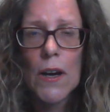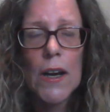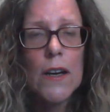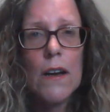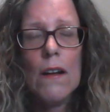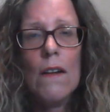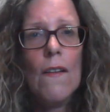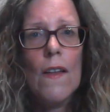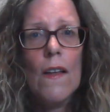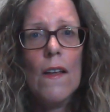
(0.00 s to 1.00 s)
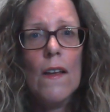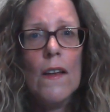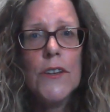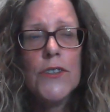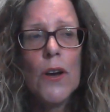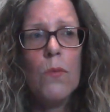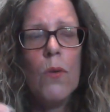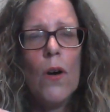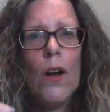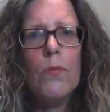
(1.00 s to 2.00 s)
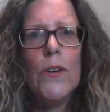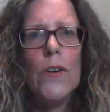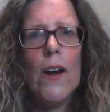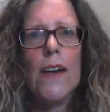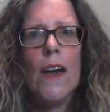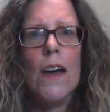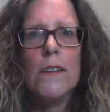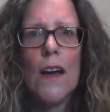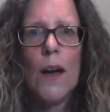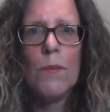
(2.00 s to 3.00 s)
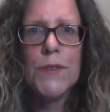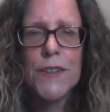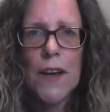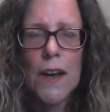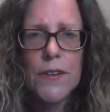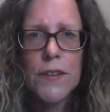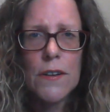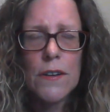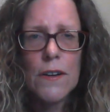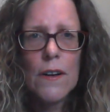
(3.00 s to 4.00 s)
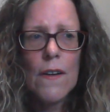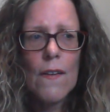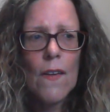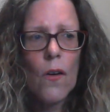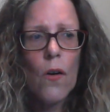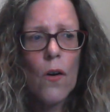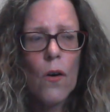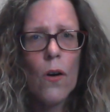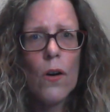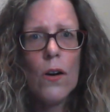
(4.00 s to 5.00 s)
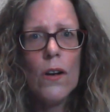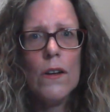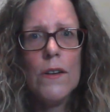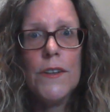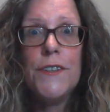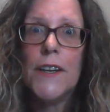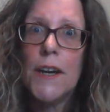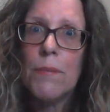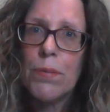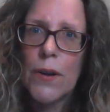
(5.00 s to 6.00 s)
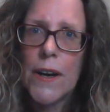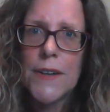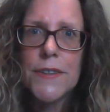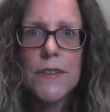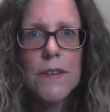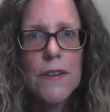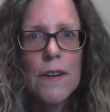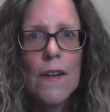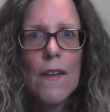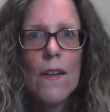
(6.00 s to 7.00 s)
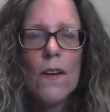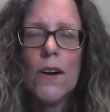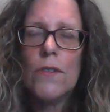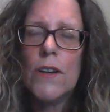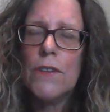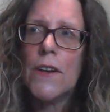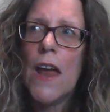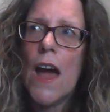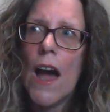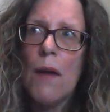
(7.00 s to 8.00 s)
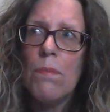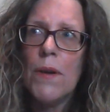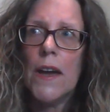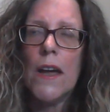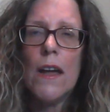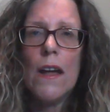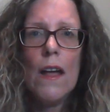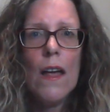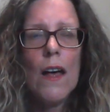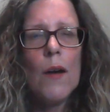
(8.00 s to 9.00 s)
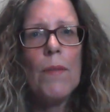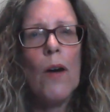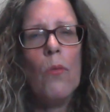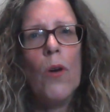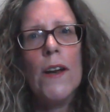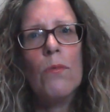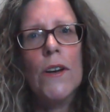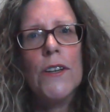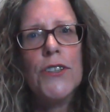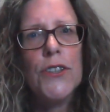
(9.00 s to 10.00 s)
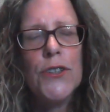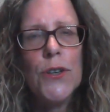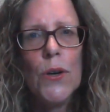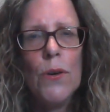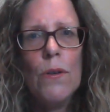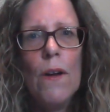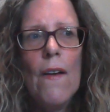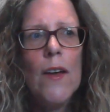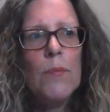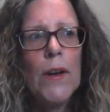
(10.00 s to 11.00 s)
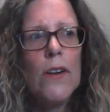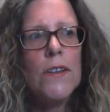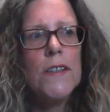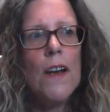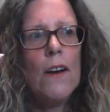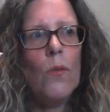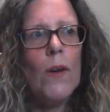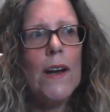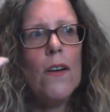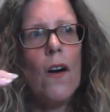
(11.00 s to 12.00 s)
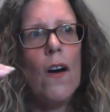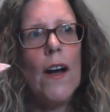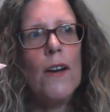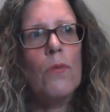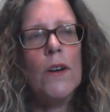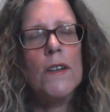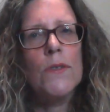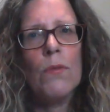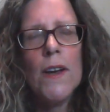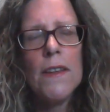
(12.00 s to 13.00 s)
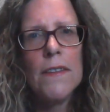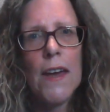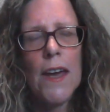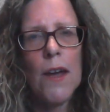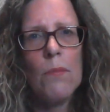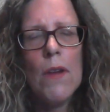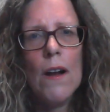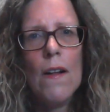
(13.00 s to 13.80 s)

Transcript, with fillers: it. So, why would I get upset or depressed or even happy about what he wanted to do? Because when I was with him,